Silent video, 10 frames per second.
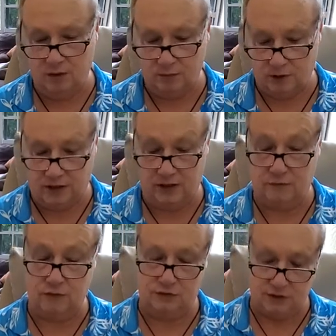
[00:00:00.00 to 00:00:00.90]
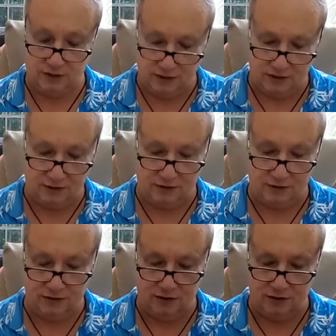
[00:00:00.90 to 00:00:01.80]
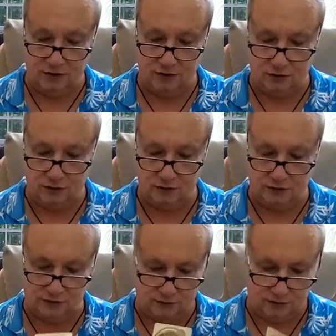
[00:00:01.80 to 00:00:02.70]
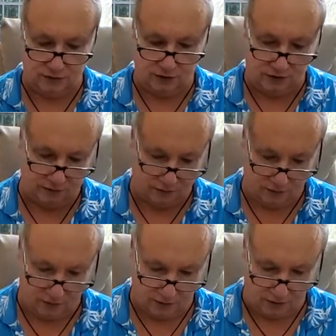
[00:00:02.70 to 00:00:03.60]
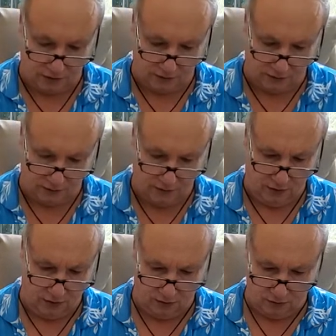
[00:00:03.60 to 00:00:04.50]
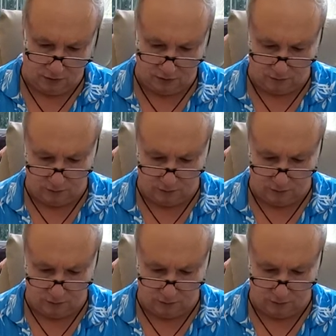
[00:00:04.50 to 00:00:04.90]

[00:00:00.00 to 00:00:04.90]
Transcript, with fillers: But, like, if you take it, you know, I think you can get uh, kind of, uh,